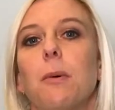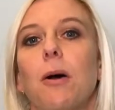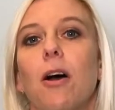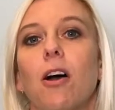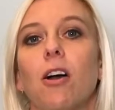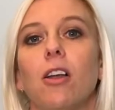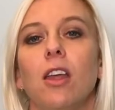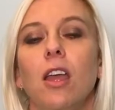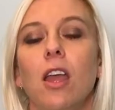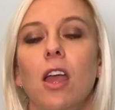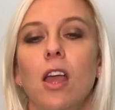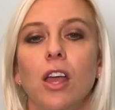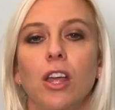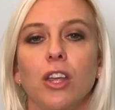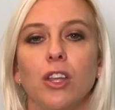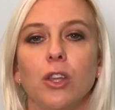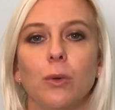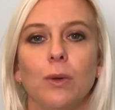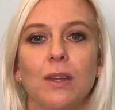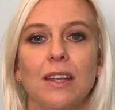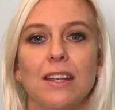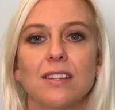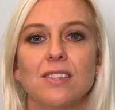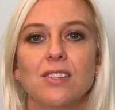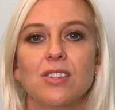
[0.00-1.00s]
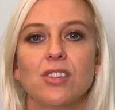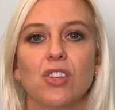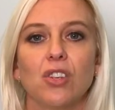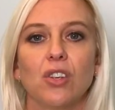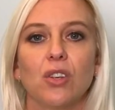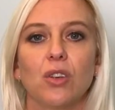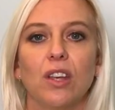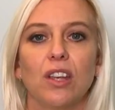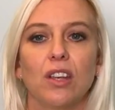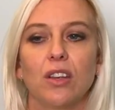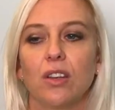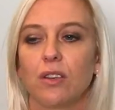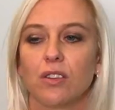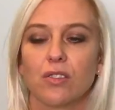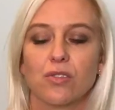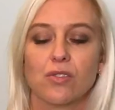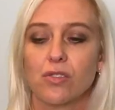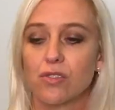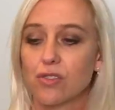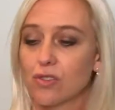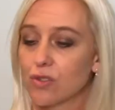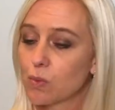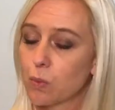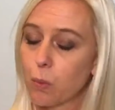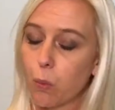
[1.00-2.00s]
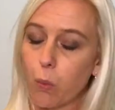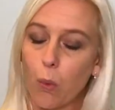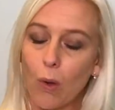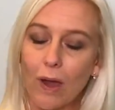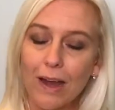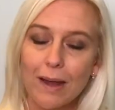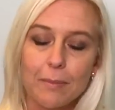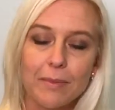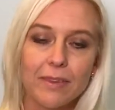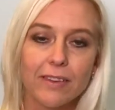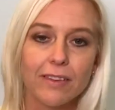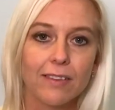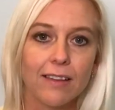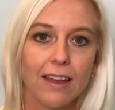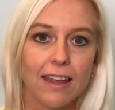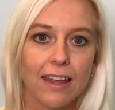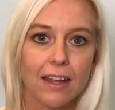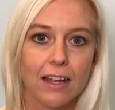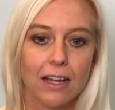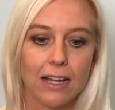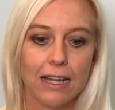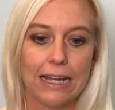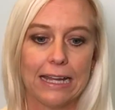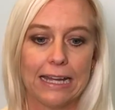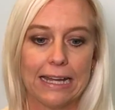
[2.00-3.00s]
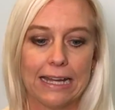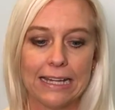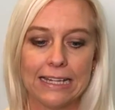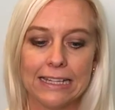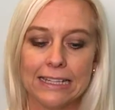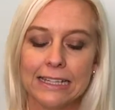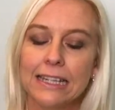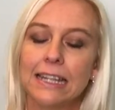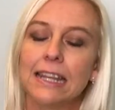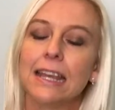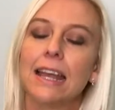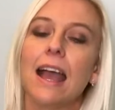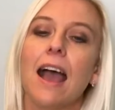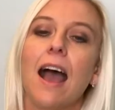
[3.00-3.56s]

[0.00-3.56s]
but you need to just wipe the slate clean